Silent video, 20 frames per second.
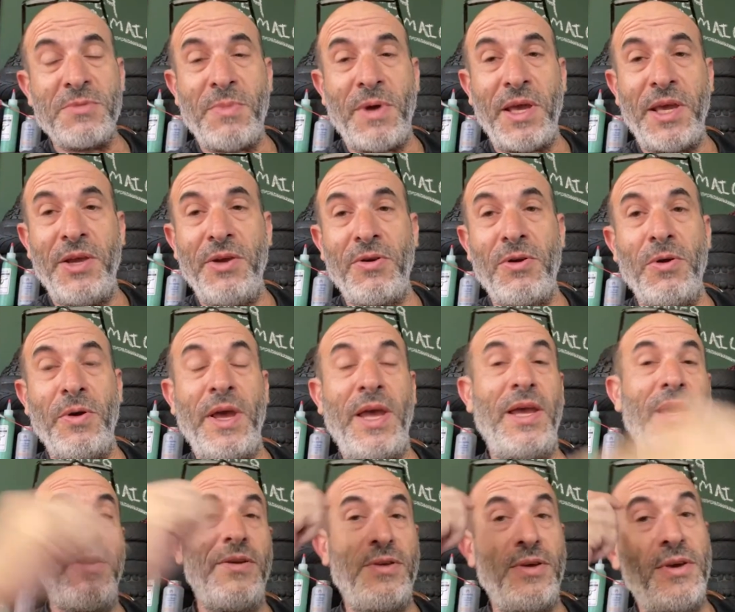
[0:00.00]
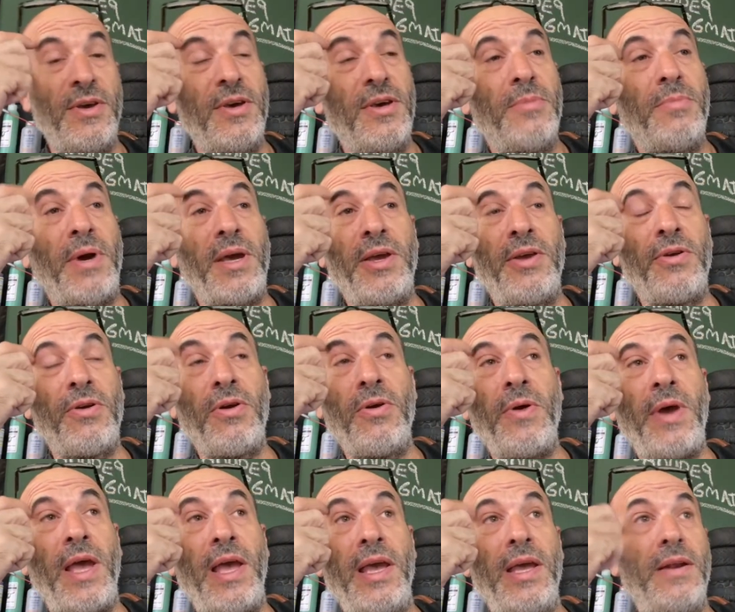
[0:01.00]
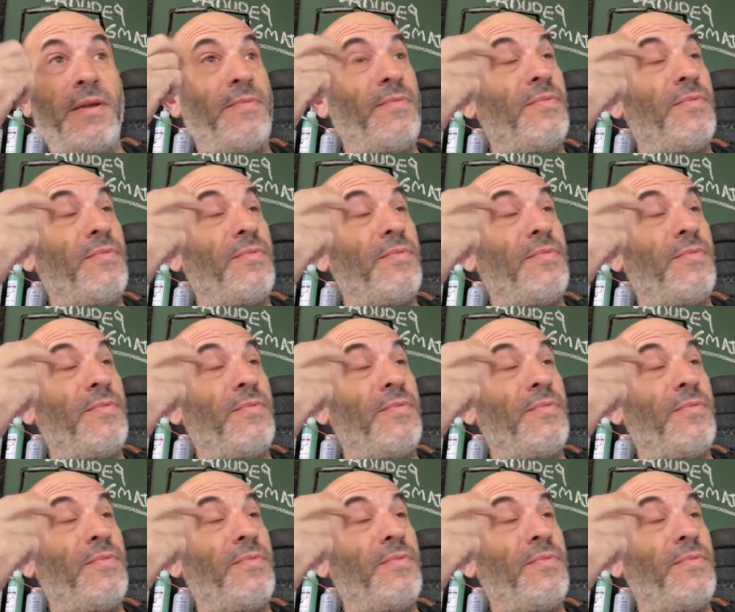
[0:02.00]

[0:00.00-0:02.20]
my Hero 8. My Hero 8,